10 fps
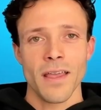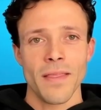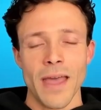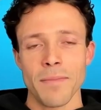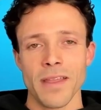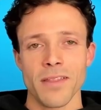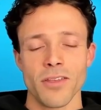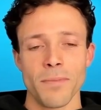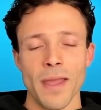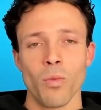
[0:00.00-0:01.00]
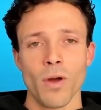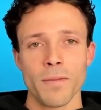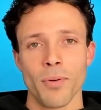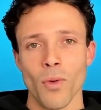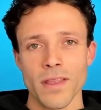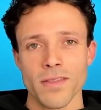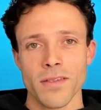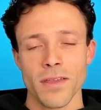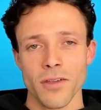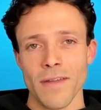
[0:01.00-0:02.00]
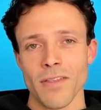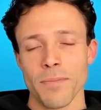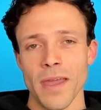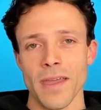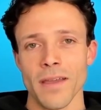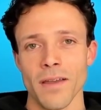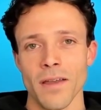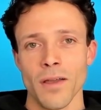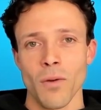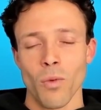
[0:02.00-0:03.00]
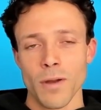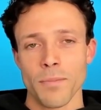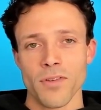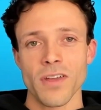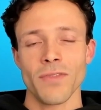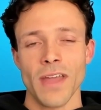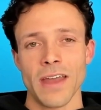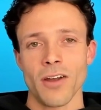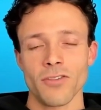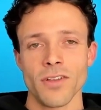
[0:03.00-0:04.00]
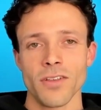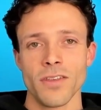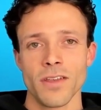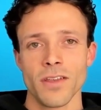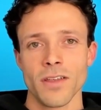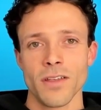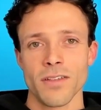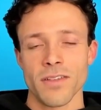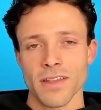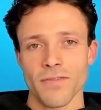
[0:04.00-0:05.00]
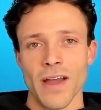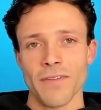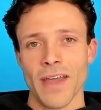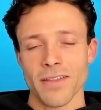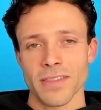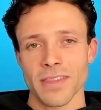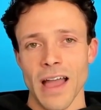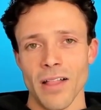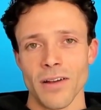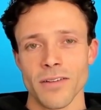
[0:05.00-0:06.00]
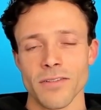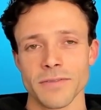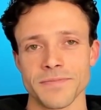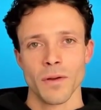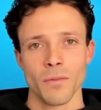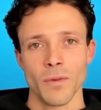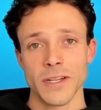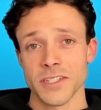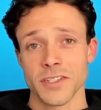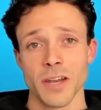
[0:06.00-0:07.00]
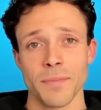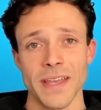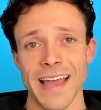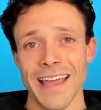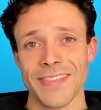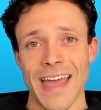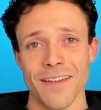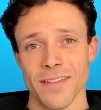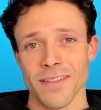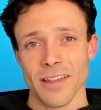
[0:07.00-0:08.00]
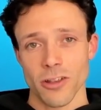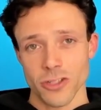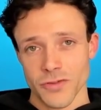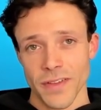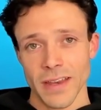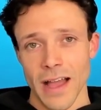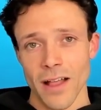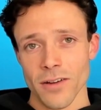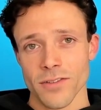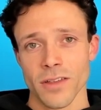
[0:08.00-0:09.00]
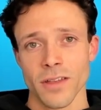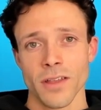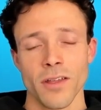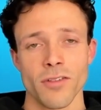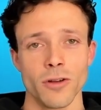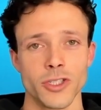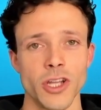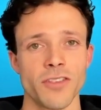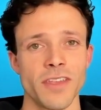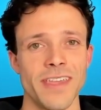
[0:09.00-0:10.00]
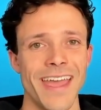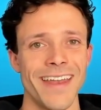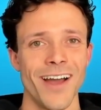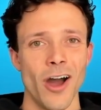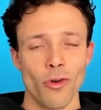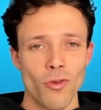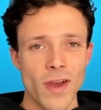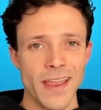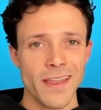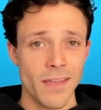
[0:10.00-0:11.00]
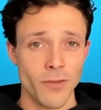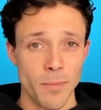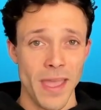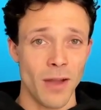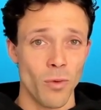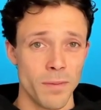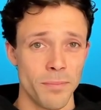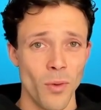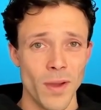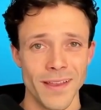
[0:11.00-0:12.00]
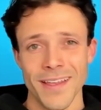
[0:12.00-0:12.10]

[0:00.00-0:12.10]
That means to pay 1 point, you have to pay 1% of $965,000, which is going to be $9,650. So just to get a rate, if you're paying 1 point,